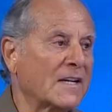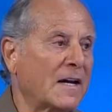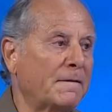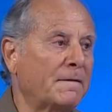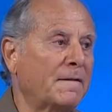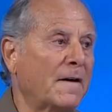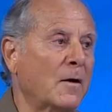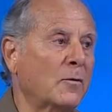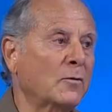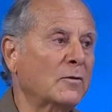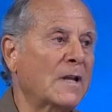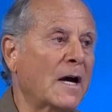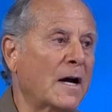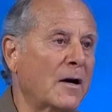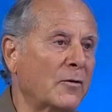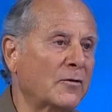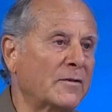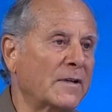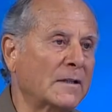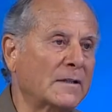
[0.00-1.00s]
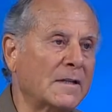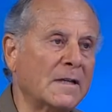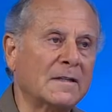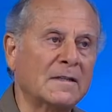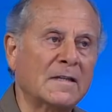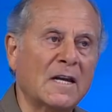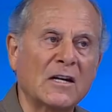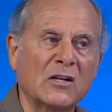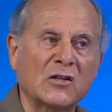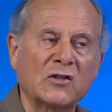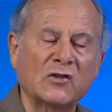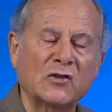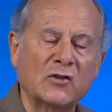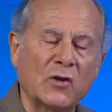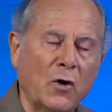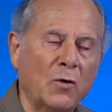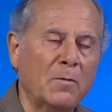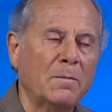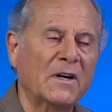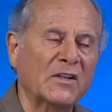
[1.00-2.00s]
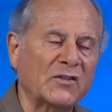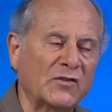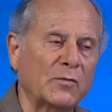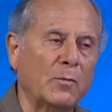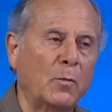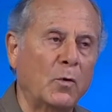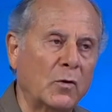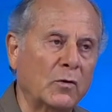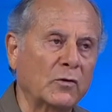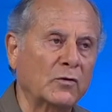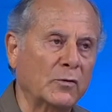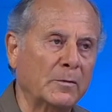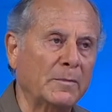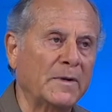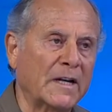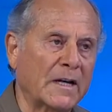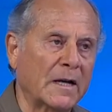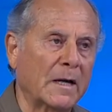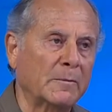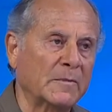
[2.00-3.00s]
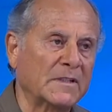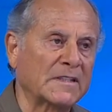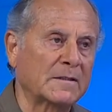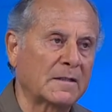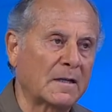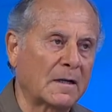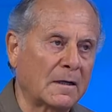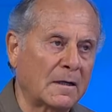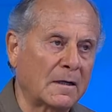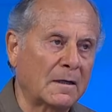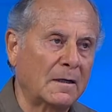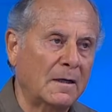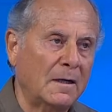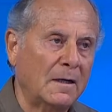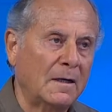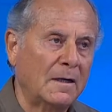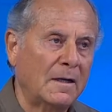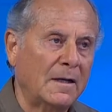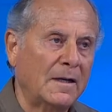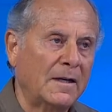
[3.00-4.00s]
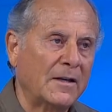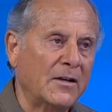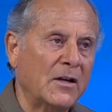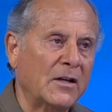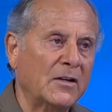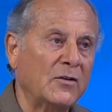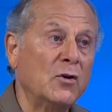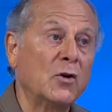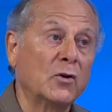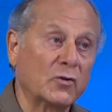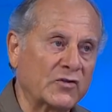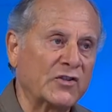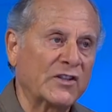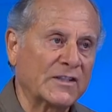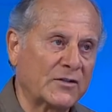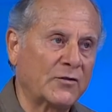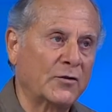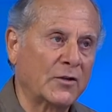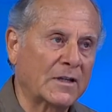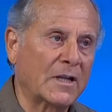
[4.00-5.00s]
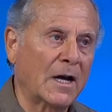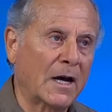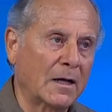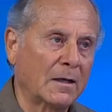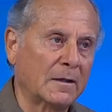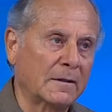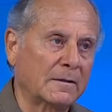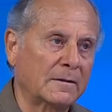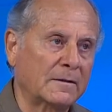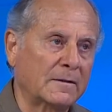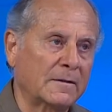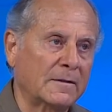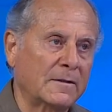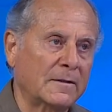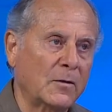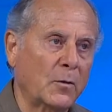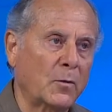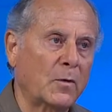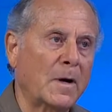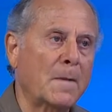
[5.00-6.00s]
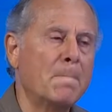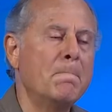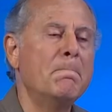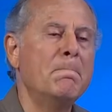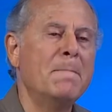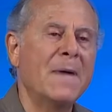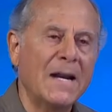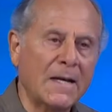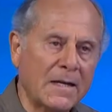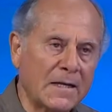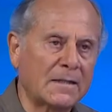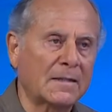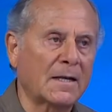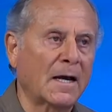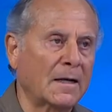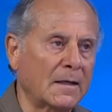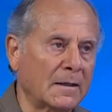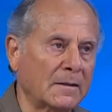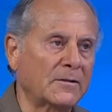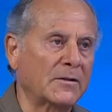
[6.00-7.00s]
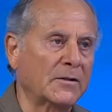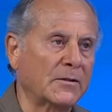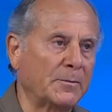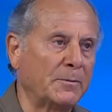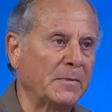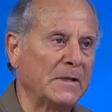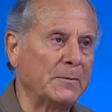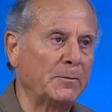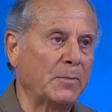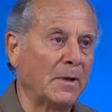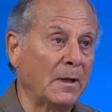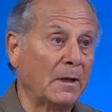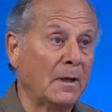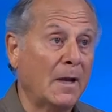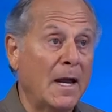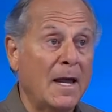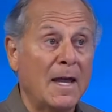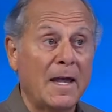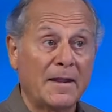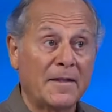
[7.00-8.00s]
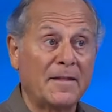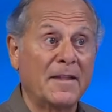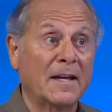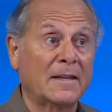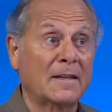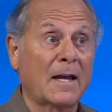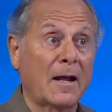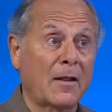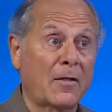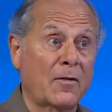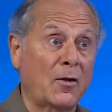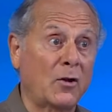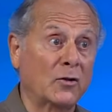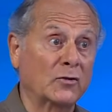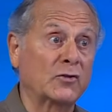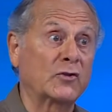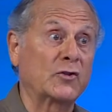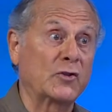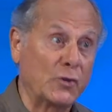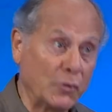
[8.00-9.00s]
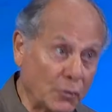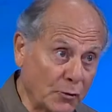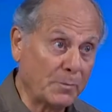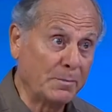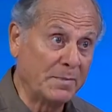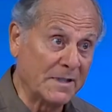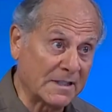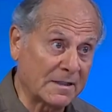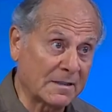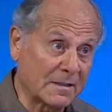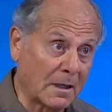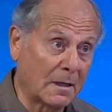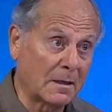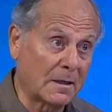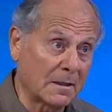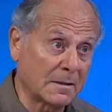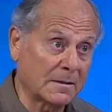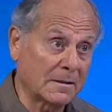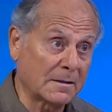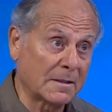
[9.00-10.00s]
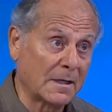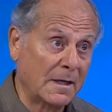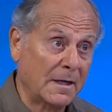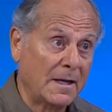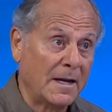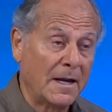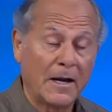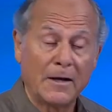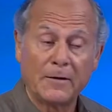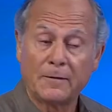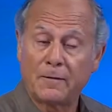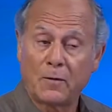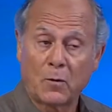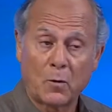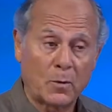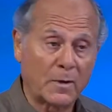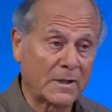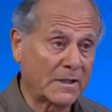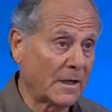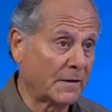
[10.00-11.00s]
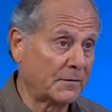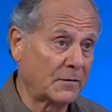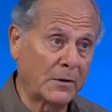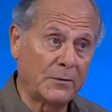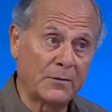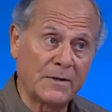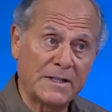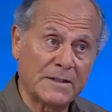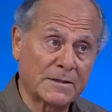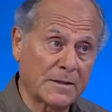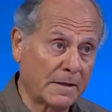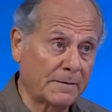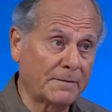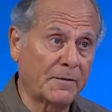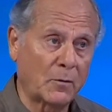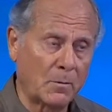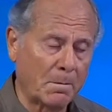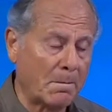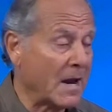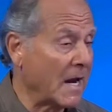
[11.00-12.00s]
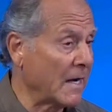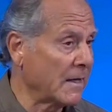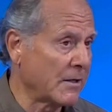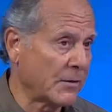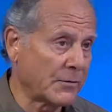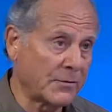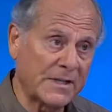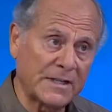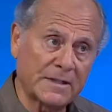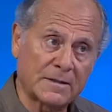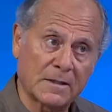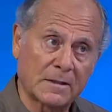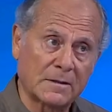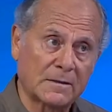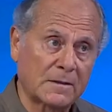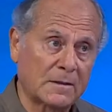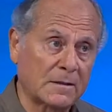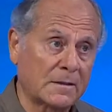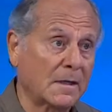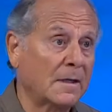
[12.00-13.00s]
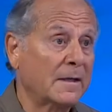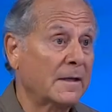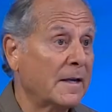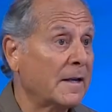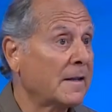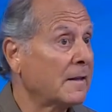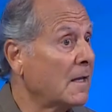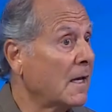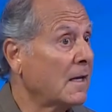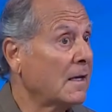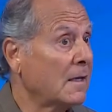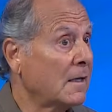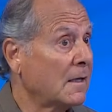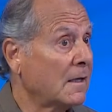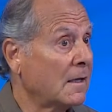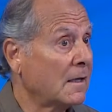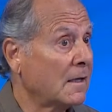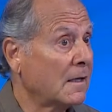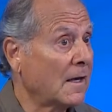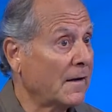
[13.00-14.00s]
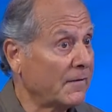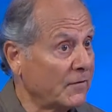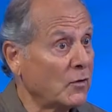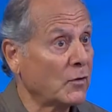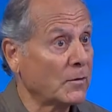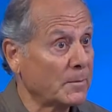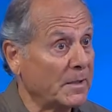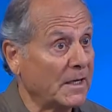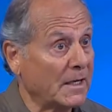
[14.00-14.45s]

I found out that it takes so much more to become a star, not just the talent. There were many talented people that I thought should be stars, and for whatever reason, for many reasons, they have not